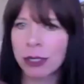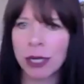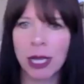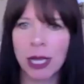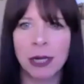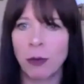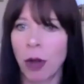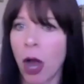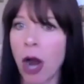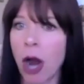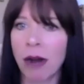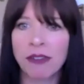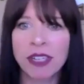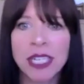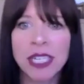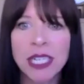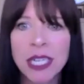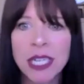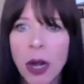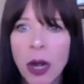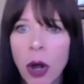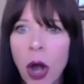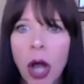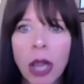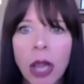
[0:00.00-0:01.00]
and harvested
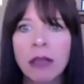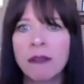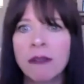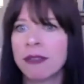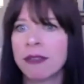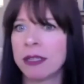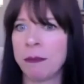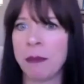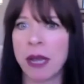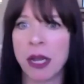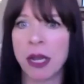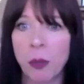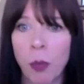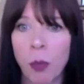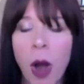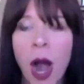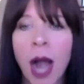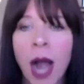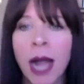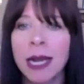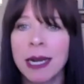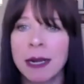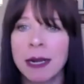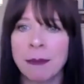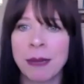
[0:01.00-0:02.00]
olives and made
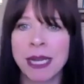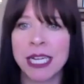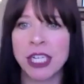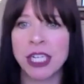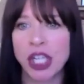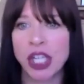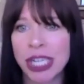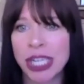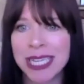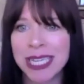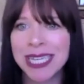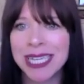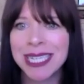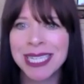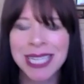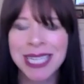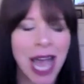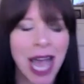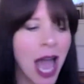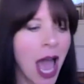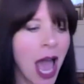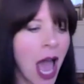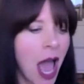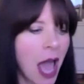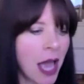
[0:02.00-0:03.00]
wine and made cheese
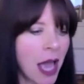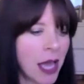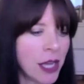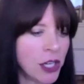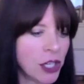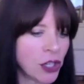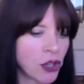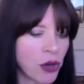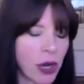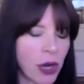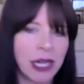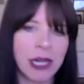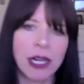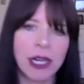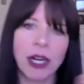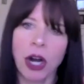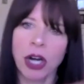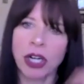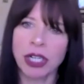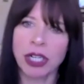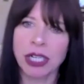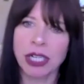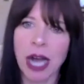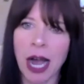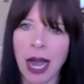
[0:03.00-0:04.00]
and traded
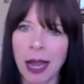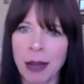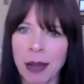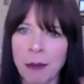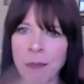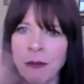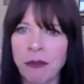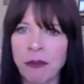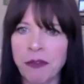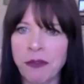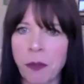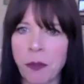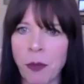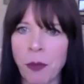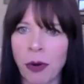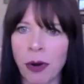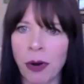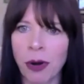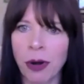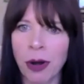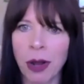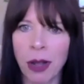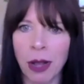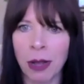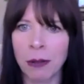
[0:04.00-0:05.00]
our time
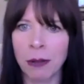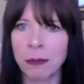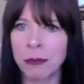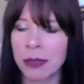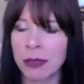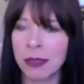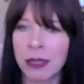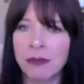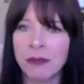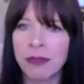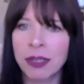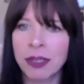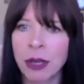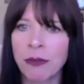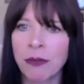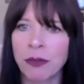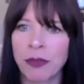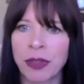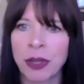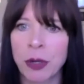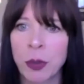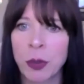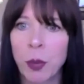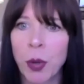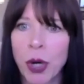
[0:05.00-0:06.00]
for living over
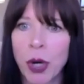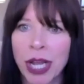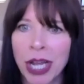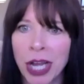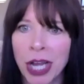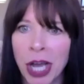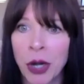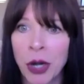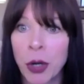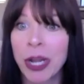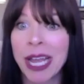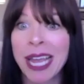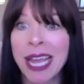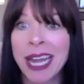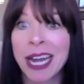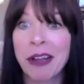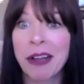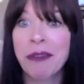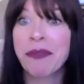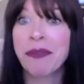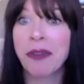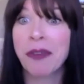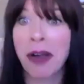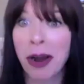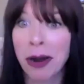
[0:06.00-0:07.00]
there and working on organic
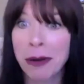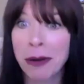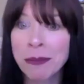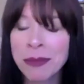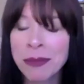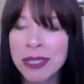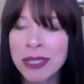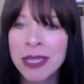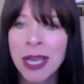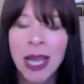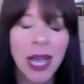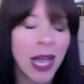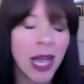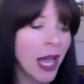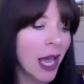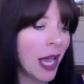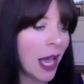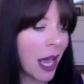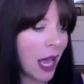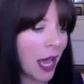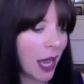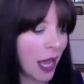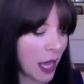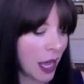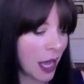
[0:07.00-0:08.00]
farms.
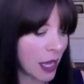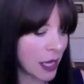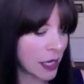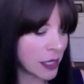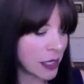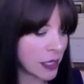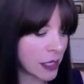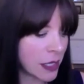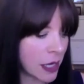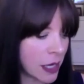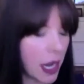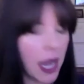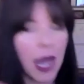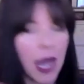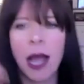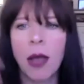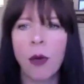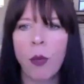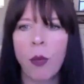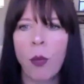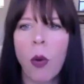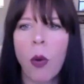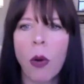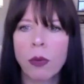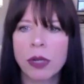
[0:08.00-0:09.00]
And
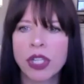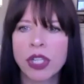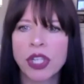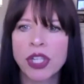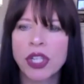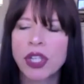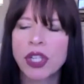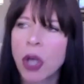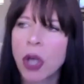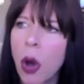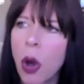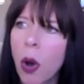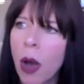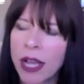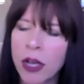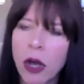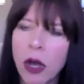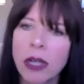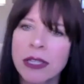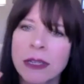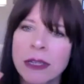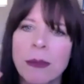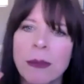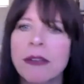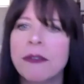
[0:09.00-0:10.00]
what was so, I
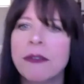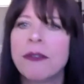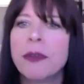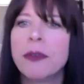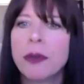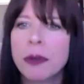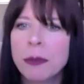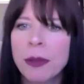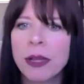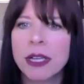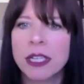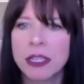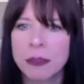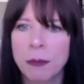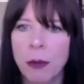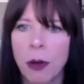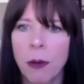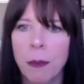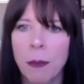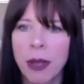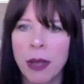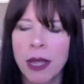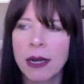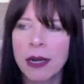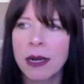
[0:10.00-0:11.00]
called it my food bliss
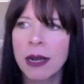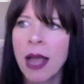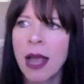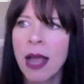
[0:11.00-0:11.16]
moment,